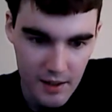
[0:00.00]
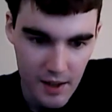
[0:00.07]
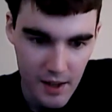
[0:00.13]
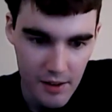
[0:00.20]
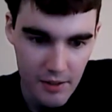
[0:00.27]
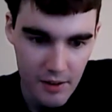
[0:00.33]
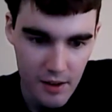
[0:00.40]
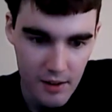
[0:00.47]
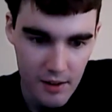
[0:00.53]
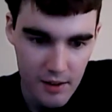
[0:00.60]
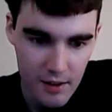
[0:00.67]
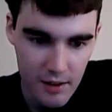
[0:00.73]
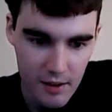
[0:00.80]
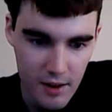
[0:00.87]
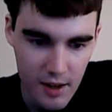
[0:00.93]
I thought,
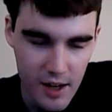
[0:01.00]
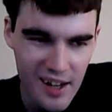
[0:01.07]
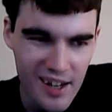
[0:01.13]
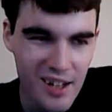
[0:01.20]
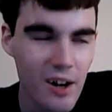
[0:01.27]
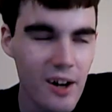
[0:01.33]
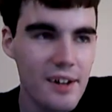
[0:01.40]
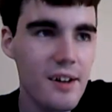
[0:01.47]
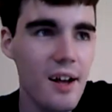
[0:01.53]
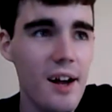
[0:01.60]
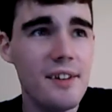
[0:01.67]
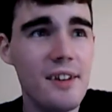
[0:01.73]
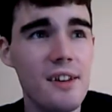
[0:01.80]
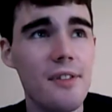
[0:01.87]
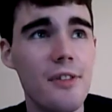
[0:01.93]
I
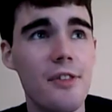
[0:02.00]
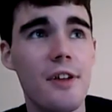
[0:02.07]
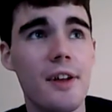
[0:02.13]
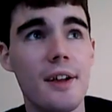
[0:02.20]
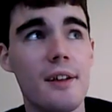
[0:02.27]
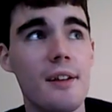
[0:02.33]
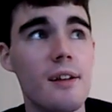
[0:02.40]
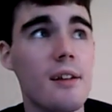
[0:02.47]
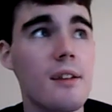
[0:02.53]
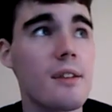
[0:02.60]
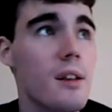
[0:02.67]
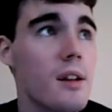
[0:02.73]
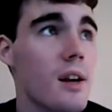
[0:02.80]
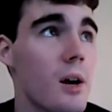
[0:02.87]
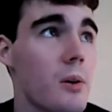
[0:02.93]
didn't think
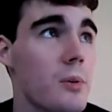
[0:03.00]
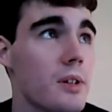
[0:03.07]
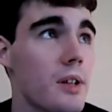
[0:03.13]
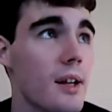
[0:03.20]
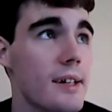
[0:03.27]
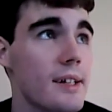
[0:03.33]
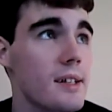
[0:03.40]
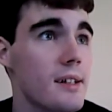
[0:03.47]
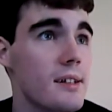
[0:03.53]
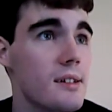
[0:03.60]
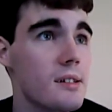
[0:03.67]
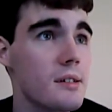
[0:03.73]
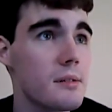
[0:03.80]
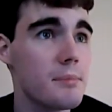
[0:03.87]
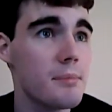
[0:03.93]
that I would like
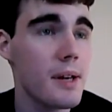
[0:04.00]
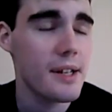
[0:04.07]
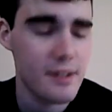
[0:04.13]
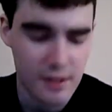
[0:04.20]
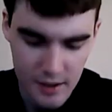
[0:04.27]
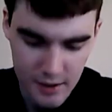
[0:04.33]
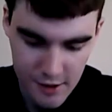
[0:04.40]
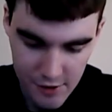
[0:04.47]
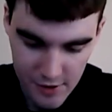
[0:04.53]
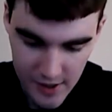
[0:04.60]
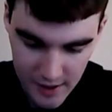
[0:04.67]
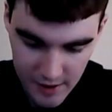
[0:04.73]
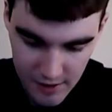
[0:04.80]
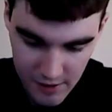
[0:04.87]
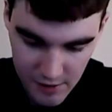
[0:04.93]
this based on the
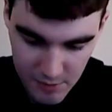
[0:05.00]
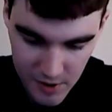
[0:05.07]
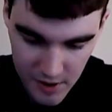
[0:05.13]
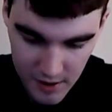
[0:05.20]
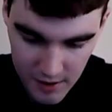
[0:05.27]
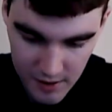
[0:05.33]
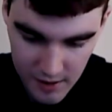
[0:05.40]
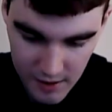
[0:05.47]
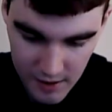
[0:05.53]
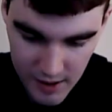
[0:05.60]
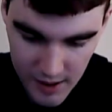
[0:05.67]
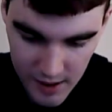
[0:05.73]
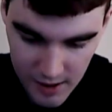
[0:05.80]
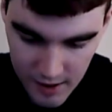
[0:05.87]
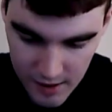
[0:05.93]
trailers, but
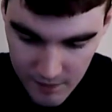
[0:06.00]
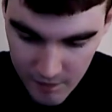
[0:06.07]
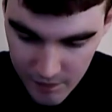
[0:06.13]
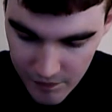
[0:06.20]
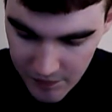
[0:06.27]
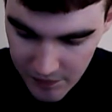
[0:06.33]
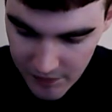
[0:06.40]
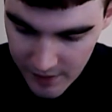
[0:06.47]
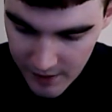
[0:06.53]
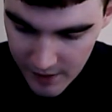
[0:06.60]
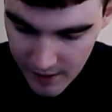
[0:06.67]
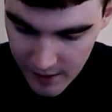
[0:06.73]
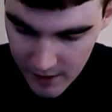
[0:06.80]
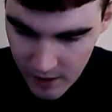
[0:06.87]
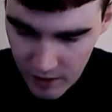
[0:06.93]
the
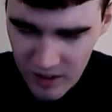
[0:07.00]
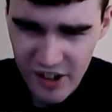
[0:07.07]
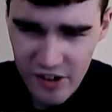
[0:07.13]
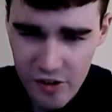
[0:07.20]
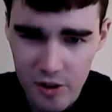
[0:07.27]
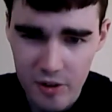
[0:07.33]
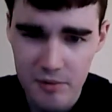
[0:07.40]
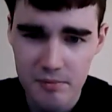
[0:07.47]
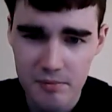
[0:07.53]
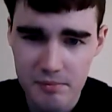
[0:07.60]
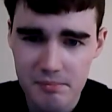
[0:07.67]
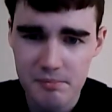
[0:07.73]
lizard,